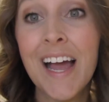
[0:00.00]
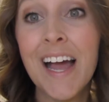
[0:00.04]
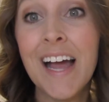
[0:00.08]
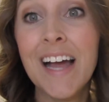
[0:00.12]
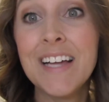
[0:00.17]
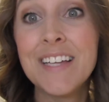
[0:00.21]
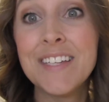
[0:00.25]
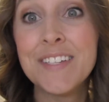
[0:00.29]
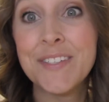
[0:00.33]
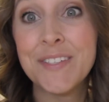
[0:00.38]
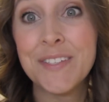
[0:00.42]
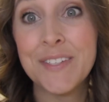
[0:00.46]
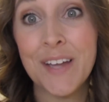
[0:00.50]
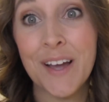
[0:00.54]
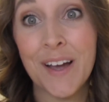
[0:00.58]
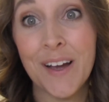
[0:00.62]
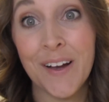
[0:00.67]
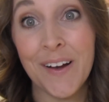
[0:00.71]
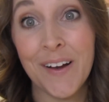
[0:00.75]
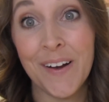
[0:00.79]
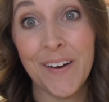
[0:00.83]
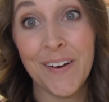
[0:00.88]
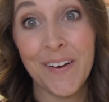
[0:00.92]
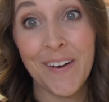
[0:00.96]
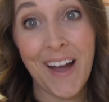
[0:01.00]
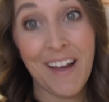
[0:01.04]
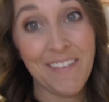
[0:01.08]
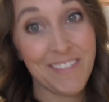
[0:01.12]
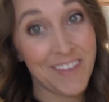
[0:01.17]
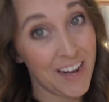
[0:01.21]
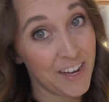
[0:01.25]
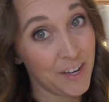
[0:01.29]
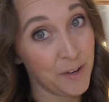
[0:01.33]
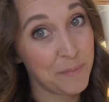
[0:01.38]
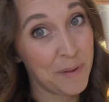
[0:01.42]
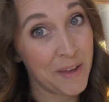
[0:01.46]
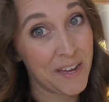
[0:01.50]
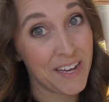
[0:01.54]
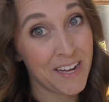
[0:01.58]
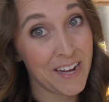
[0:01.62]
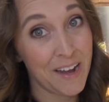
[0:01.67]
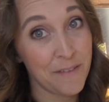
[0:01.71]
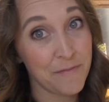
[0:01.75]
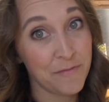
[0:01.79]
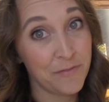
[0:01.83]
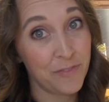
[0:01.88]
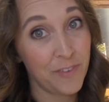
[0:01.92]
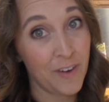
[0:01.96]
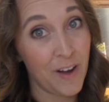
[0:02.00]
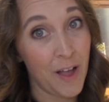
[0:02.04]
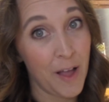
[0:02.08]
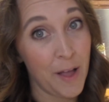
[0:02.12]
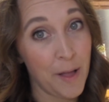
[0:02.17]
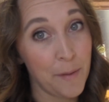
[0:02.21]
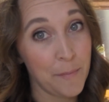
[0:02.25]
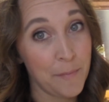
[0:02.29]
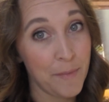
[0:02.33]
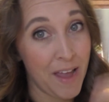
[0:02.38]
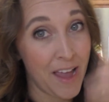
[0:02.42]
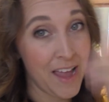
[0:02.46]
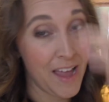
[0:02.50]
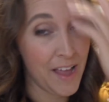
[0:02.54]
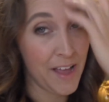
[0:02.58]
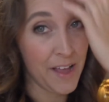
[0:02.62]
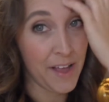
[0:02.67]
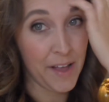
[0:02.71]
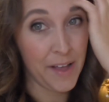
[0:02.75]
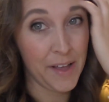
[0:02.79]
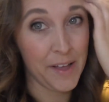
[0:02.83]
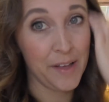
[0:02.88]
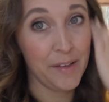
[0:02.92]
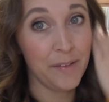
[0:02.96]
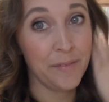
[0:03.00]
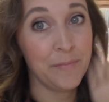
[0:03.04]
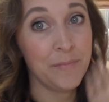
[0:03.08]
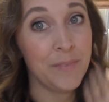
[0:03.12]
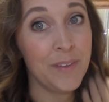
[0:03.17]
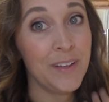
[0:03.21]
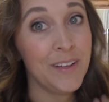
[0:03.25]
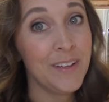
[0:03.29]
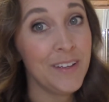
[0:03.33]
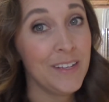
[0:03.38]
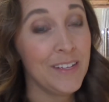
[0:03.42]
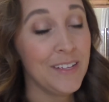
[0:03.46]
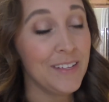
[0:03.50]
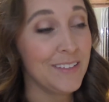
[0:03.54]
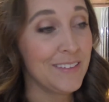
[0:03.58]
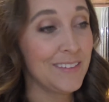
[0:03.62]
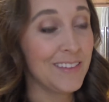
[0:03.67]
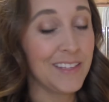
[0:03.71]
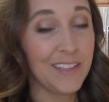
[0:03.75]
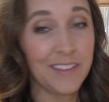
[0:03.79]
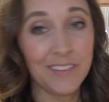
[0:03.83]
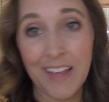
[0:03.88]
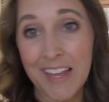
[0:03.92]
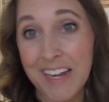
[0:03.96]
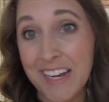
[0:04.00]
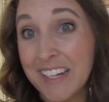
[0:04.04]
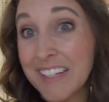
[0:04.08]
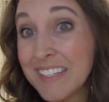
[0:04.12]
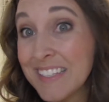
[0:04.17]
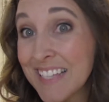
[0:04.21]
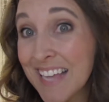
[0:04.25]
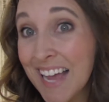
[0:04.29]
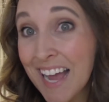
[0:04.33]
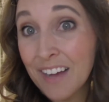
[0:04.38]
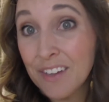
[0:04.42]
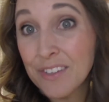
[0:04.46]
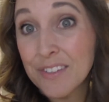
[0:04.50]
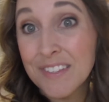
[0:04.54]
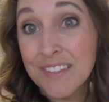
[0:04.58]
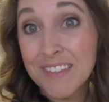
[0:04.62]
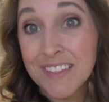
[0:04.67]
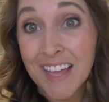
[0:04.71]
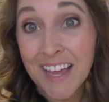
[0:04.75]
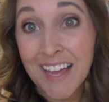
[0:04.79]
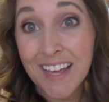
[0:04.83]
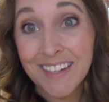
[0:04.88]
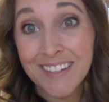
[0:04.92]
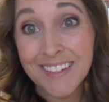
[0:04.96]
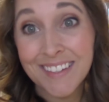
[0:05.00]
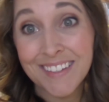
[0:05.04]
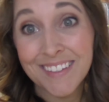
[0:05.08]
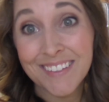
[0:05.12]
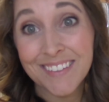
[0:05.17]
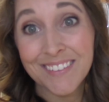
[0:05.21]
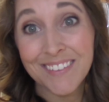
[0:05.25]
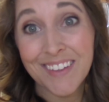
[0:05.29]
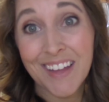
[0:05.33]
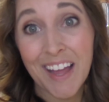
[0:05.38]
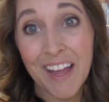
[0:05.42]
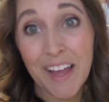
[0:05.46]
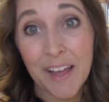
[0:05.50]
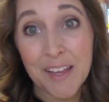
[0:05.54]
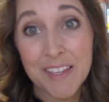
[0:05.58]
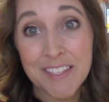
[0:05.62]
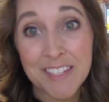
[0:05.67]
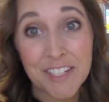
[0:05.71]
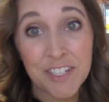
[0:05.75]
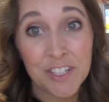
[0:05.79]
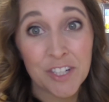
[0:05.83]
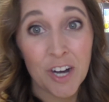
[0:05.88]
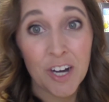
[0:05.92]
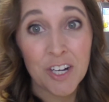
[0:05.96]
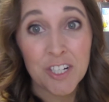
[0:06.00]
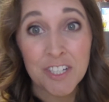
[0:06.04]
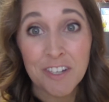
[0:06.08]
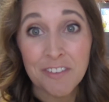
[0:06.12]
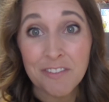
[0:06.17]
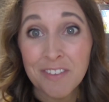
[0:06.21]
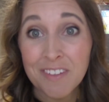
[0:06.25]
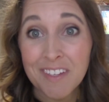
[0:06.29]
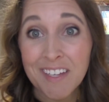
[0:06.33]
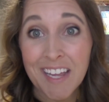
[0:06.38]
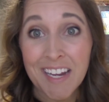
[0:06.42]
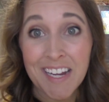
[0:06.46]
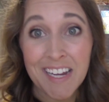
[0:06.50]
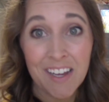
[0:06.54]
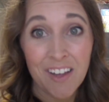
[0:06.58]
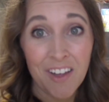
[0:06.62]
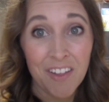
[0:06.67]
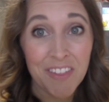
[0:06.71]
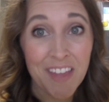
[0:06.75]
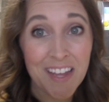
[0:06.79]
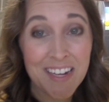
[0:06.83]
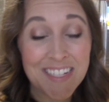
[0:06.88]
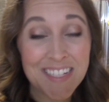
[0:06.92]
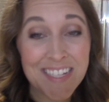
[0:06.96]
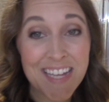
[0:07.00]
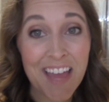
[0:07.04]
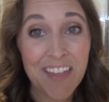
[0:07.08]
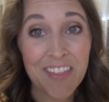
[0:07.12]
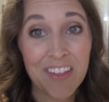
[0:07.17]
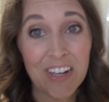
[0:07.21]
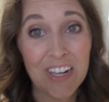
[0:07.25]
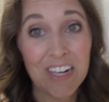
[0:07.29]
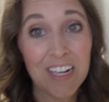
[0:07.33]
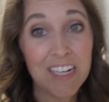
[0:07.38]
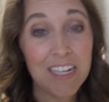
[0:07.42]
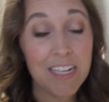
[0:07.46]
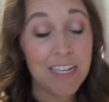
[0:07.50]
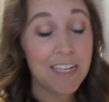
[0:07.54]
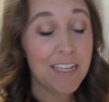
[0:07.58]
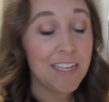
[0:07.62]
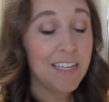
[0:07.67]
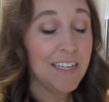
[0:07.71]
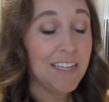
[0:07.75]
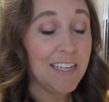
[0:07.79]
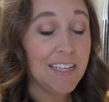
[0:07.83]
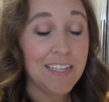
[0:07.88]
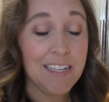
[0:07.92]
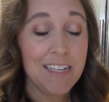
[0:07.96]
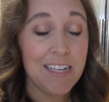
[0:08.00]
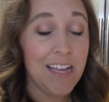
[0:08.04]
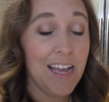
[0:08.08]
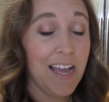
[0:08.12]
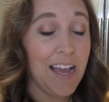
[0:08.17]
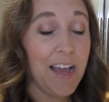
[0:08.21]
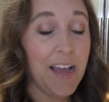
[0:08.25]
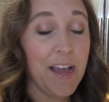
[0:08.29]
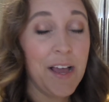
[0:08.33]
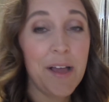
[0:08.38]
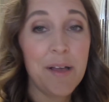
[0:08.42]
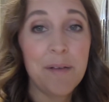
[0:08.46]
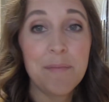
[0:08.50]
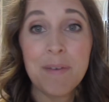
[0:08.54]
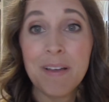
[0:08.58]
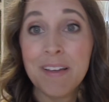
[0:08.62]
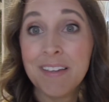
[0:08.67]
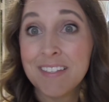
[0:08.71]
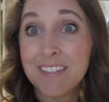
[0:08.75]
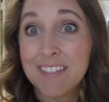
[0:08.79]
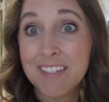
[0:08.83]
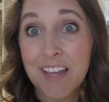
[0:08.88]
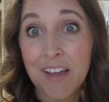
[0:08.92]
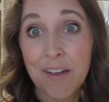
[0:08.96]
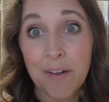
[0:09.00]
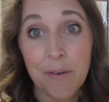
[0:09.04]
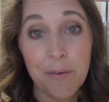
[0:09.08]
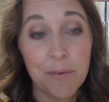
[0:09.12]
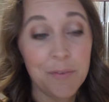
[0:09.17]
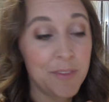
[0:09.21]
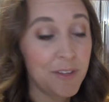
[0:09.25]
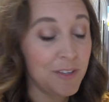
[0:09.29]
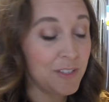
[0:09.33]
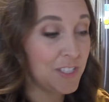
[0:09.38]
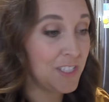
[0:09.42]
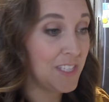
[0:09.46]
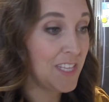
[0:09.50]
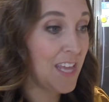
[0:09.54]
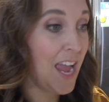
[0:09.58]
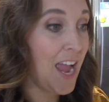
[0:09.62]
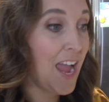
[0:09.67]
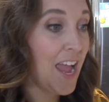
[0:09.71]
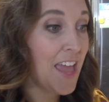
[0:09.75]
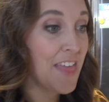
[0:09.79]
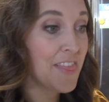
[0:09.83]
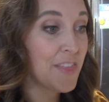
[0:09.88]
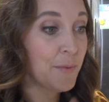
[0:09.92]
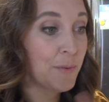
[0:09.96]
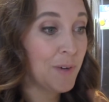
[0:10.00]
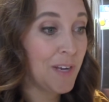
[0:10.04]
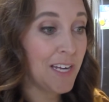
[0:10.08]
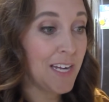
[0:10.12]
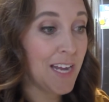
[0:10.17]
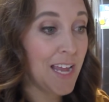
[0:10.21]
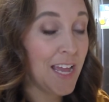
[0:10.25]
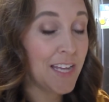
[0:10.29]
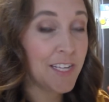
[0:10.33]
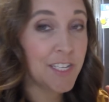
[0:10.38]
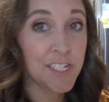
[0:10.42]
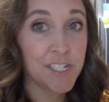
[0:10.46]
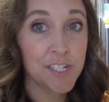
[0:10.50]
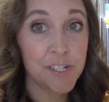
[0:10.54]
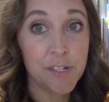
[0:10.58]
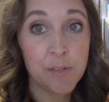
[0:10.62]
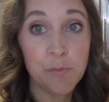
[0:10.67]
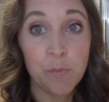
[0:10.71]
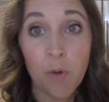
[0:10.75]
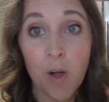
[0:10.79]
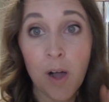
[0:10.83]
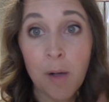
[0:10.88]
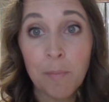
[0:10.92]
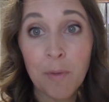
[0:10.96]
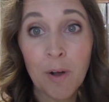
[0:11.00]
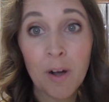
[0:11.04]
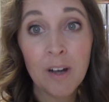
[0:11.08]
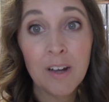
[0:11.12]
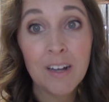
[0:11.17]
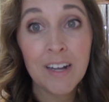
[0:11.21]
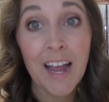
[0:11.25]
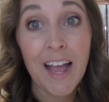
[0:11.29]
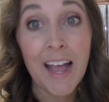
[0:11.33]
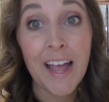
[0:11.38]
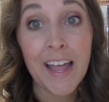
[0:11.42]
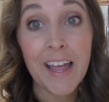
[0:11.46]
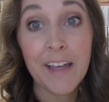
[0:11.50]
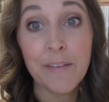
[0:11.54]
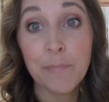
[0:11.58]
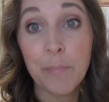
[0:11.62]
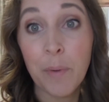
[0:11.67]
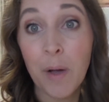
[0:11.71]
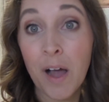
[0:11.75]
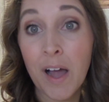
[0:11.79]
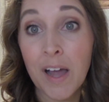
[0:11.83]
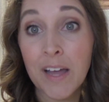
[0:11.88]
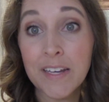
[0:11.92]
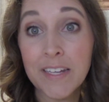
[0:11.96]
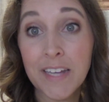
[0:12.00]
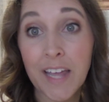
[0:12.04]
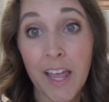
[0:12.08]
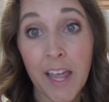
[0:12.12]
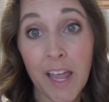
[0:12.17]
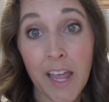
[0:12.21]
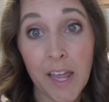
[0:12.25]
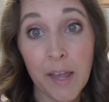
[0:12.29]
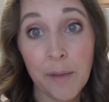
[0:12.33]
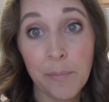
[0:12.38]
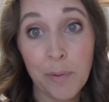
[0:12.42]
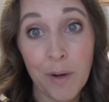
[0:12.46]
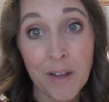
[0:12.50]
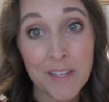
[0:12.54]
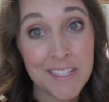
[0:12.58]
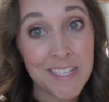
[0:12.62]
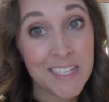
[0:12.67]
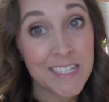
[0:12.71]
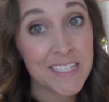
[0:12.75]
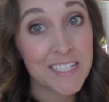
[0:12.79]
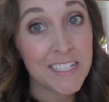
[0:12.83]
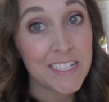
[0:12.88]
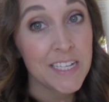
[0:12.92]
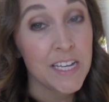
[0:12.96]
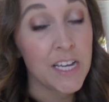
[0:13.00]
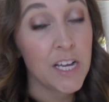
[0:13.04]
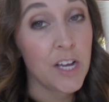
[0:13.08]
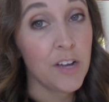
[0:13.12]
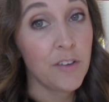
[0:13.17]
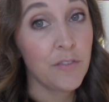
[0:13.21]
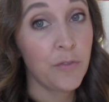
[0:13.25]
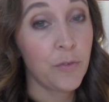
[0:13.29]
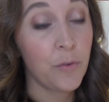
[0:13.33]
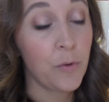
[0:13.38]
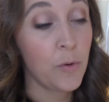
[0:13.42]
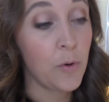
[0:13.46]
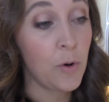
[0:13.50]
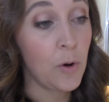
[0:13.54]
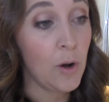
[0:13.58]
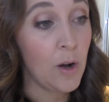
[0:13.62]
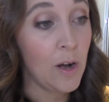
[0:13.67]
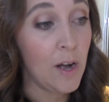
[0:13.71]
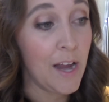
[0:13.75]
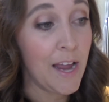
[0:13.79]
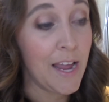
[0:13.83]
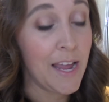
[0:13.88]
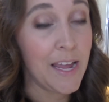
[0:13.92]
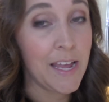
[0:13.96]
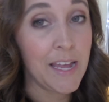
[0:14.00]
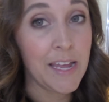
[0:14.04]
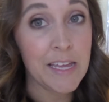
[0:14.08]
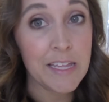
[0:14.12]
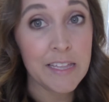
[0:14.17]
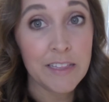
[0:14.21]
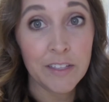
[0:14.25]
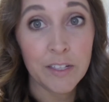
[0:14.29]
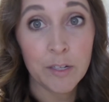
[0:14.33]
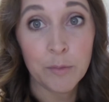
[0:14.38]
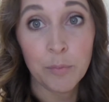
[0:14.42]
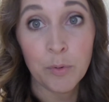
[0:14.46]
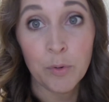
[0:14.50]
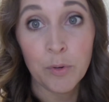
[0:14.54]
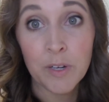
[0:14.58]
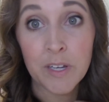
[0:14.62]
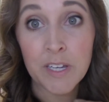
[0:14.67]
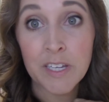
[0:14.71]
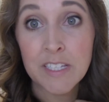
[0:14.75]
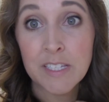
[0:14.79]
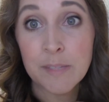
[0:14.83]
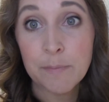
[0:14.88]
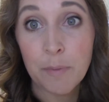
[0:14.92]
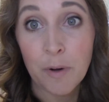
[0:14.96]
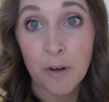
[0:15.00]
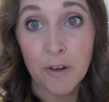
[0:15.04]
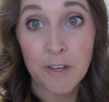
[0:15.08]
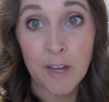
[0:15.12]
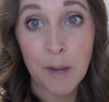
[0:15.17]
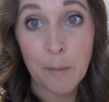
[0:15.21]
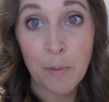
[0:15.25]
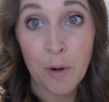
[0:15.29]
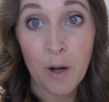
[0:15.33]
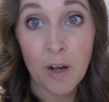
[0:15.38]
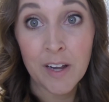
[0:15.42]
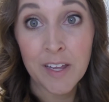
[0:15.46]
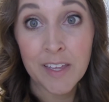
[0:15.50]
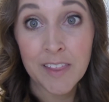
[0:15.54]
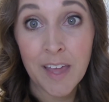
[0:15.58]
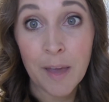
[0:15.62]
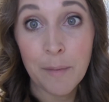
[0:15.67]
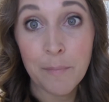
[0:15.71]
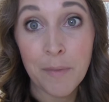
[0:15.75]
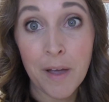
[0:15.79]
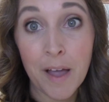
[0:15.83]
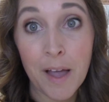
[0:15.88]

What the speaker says: So I've got to go pick it up from the lady's house that is in charge of getting all that together. So there's that. And then we're going to head to Walmart. I bought a present for a little boy's birthday party that